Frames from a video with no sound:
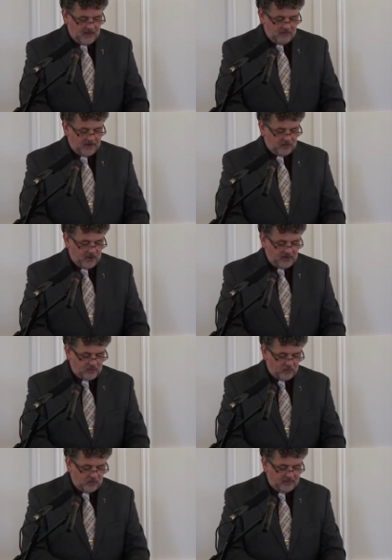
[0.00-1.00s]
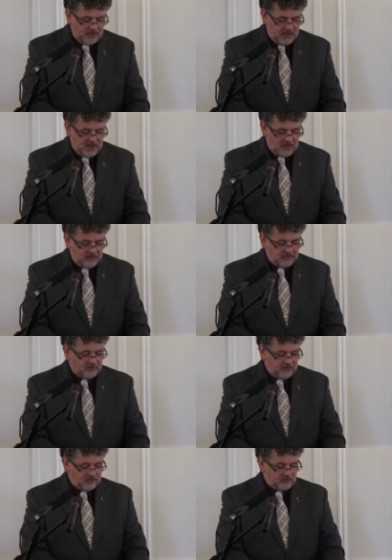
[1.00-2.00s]
By the way, there will be a
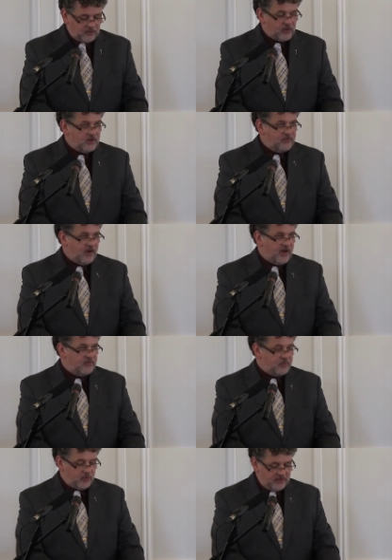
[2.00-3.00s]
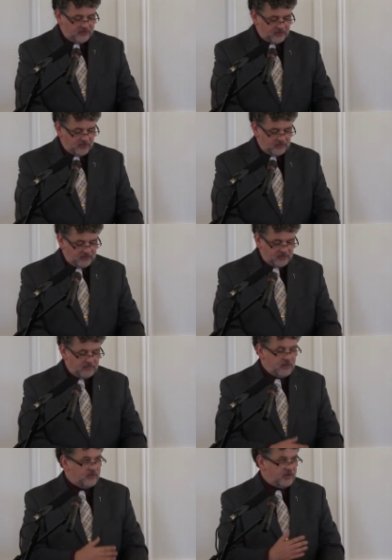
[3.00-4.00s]
645 pre-service
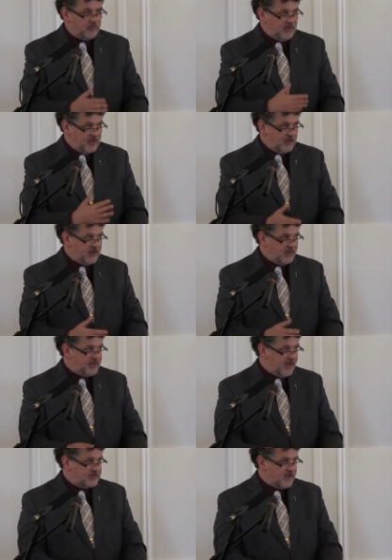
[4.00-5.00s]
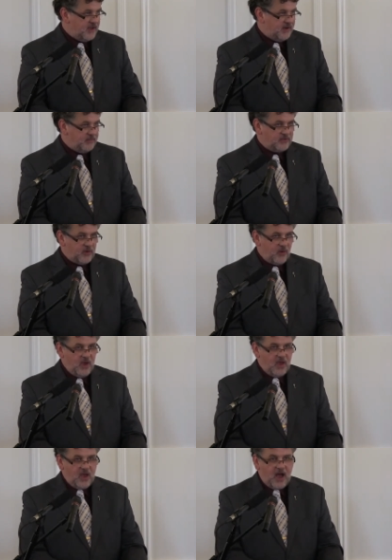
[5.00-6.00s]
music beginning at that time, so
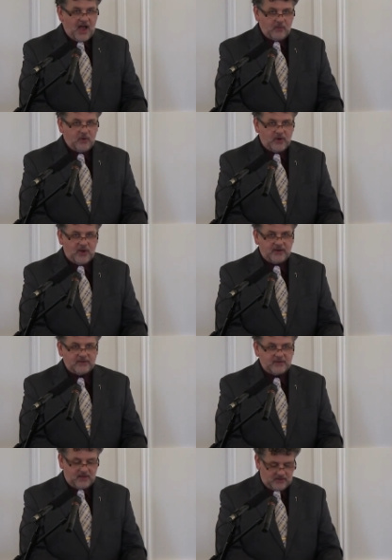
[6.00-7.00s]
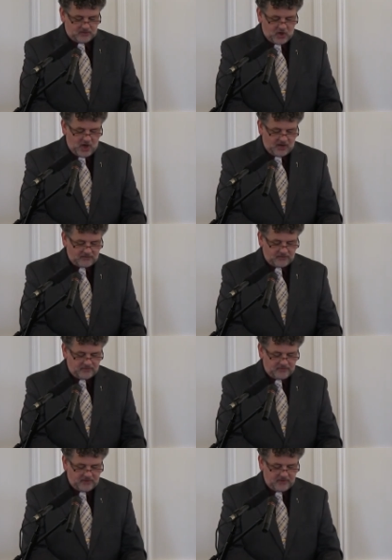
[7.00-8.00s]
I will not uh, talk for
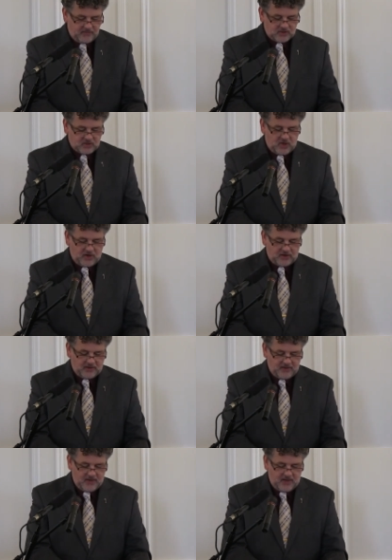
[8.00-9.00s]
very much longer.